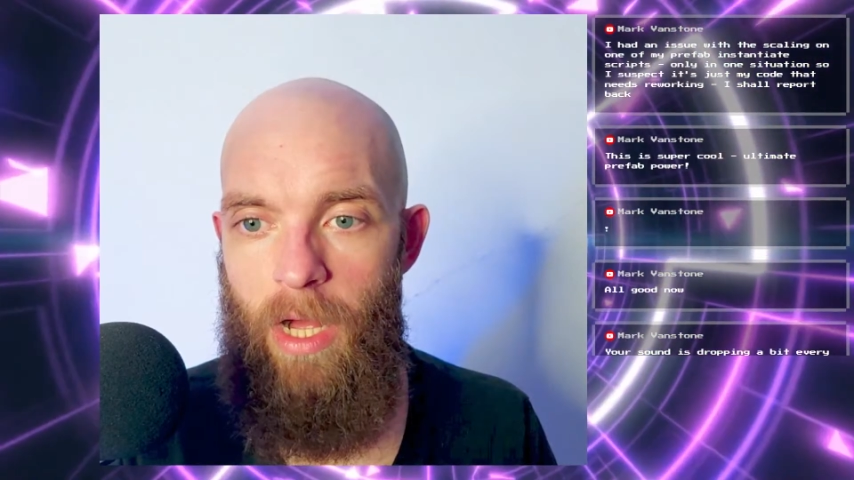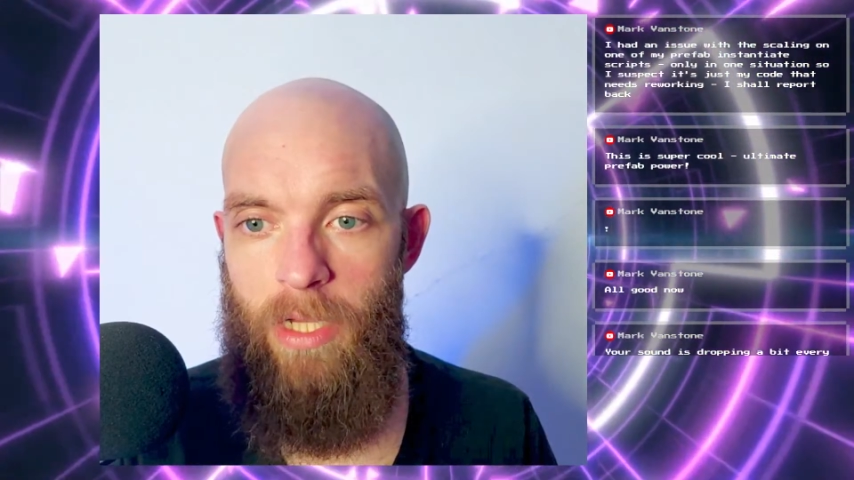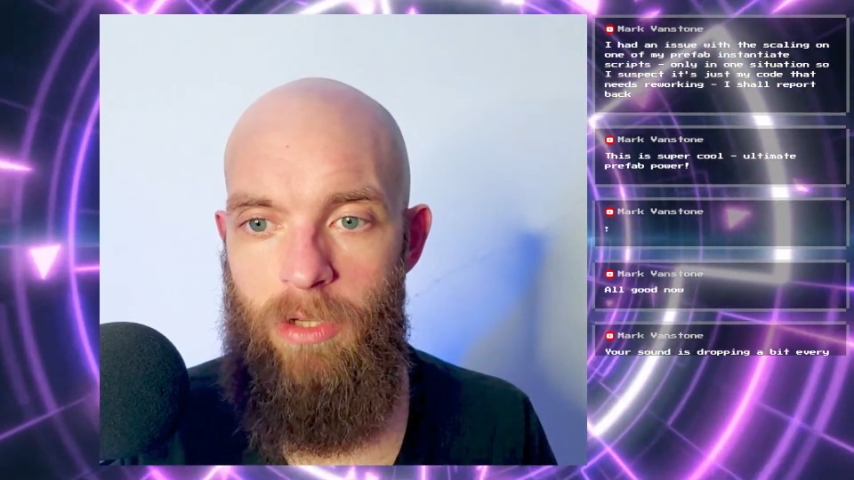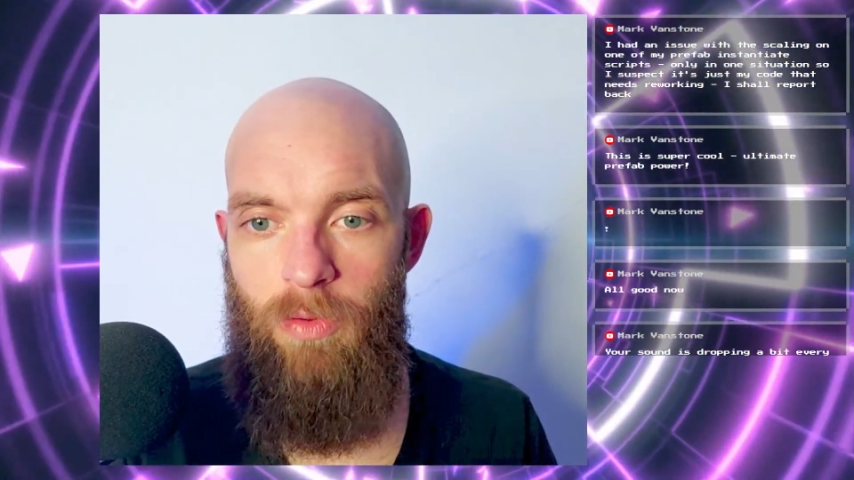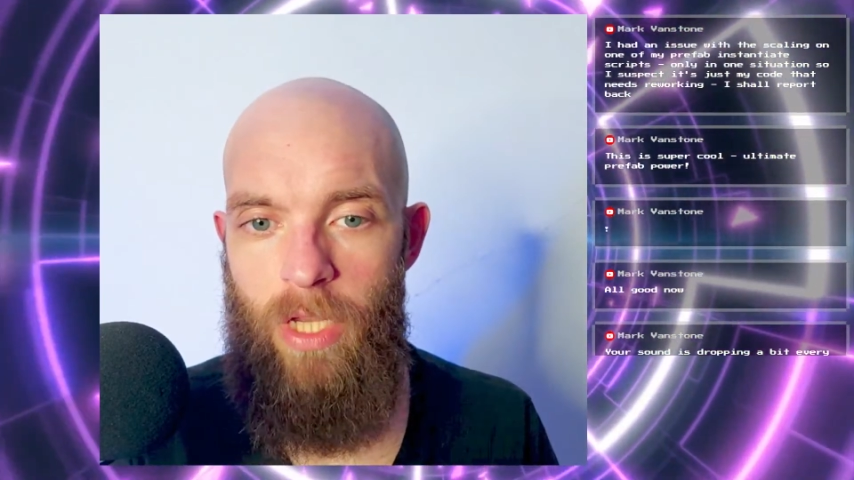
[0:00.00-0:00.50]

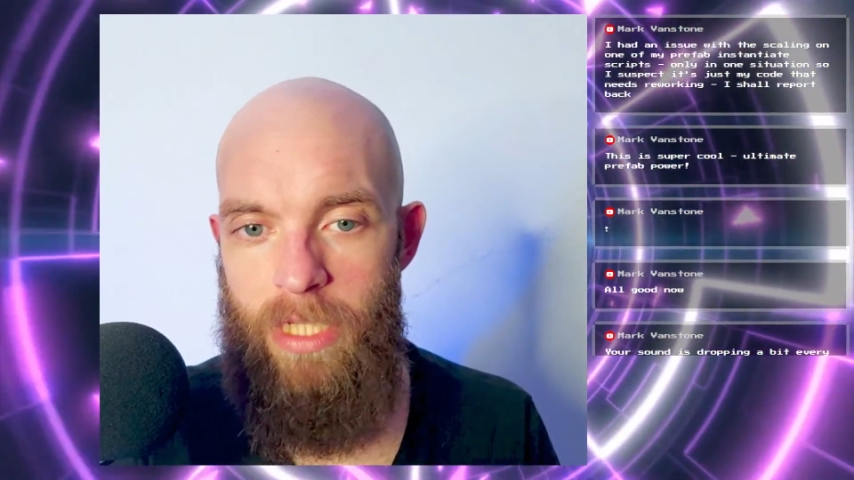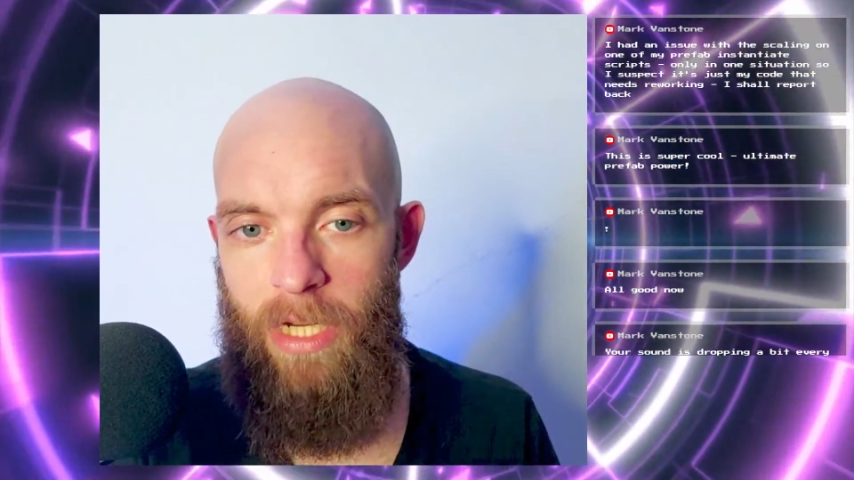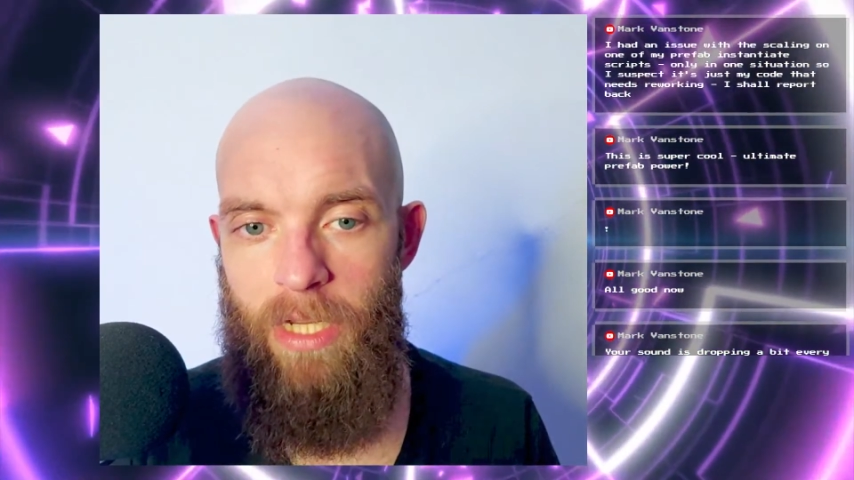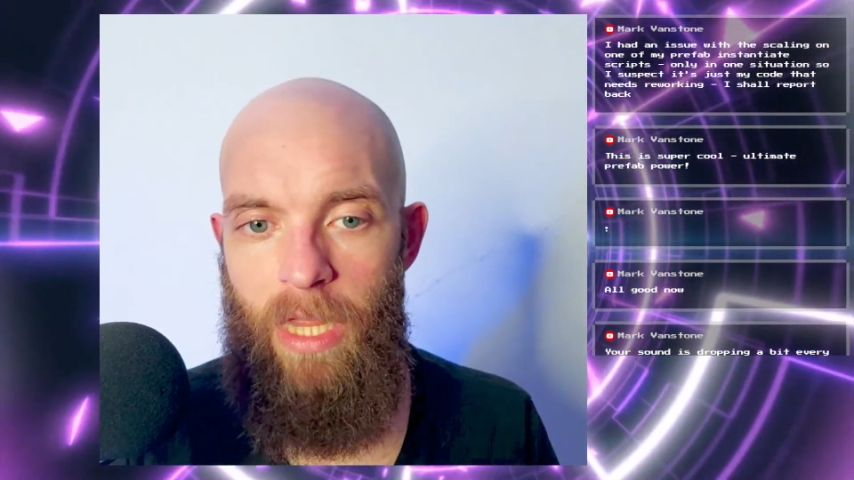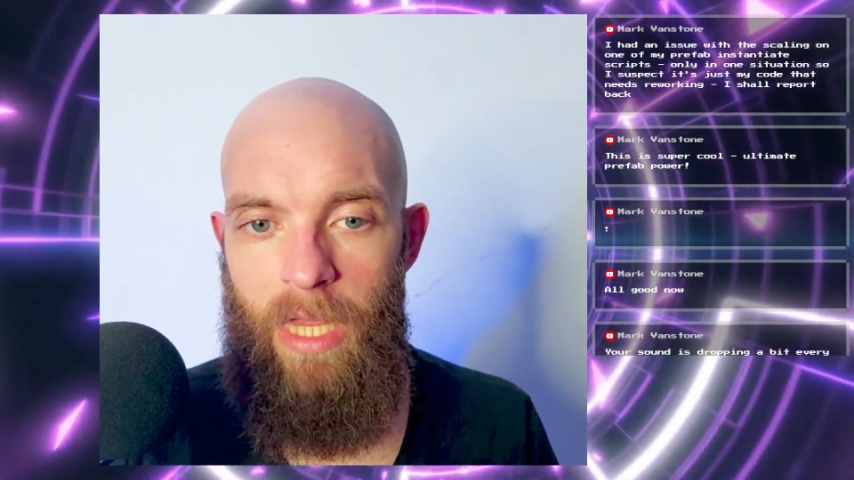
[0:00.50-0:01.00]
So these
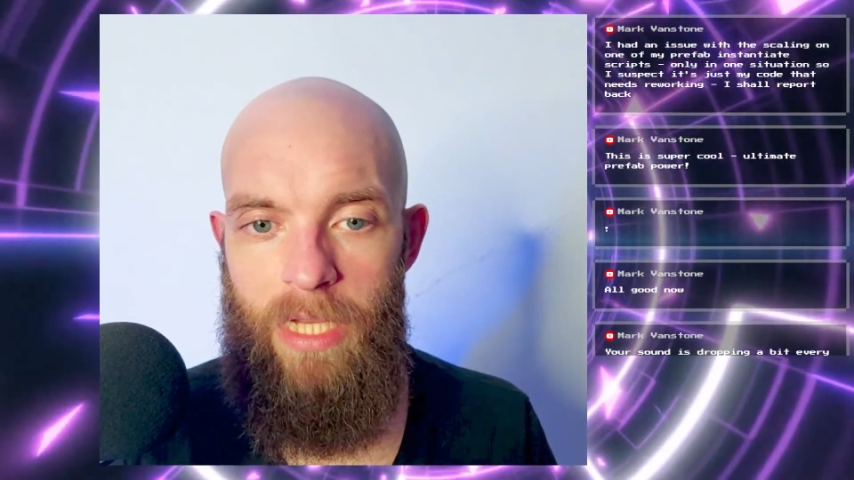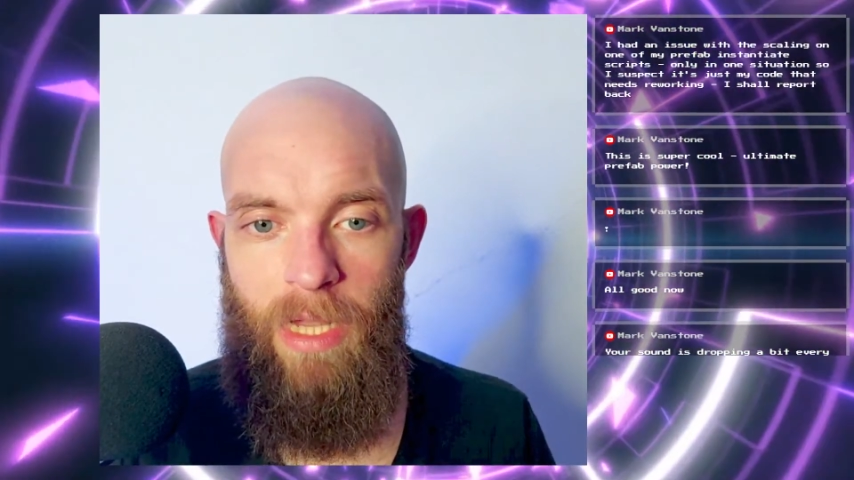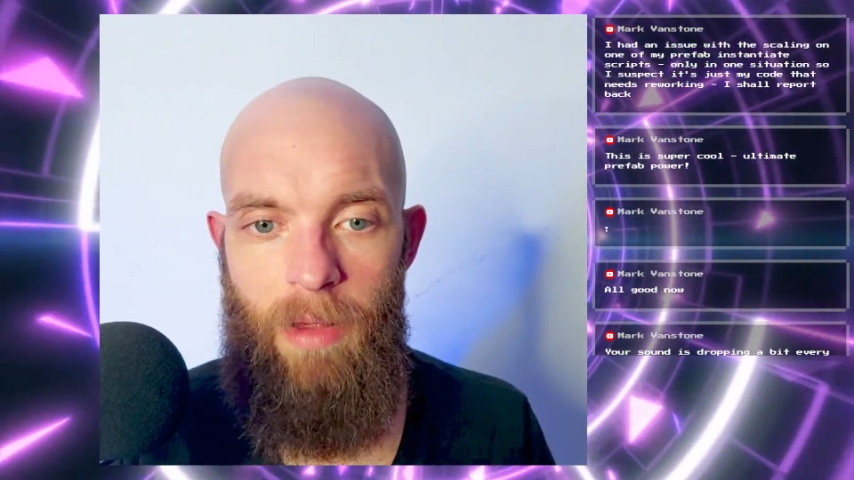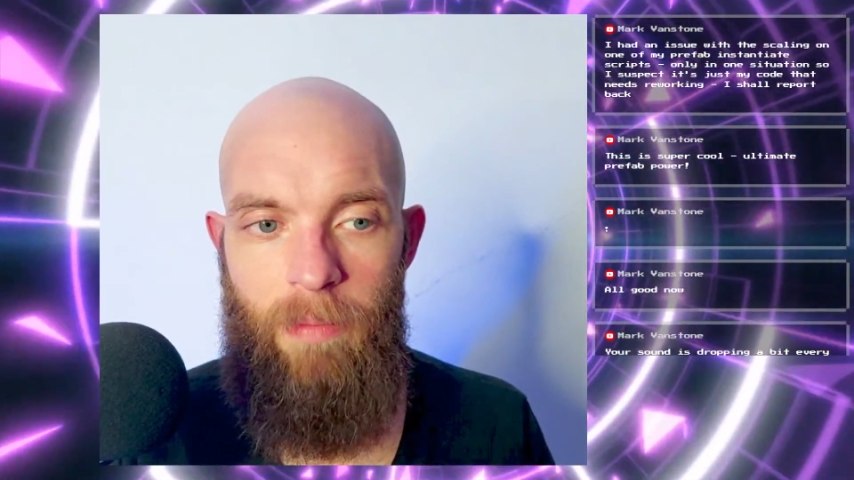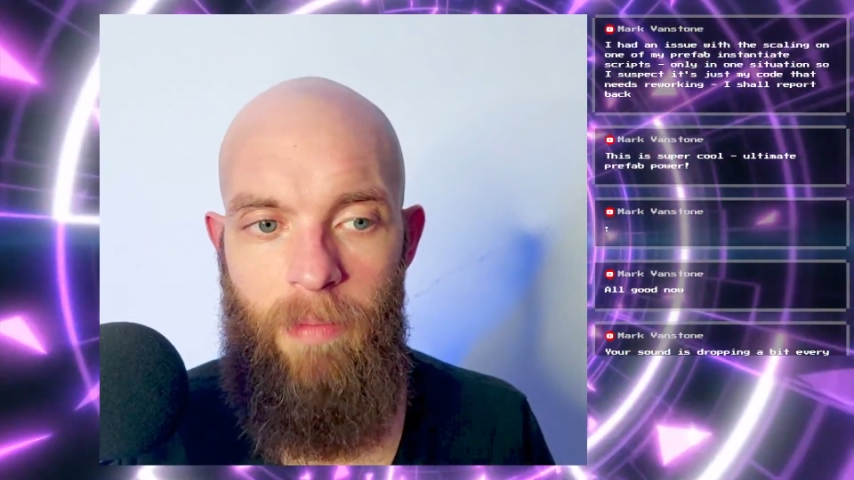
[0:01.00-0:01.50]
are the things that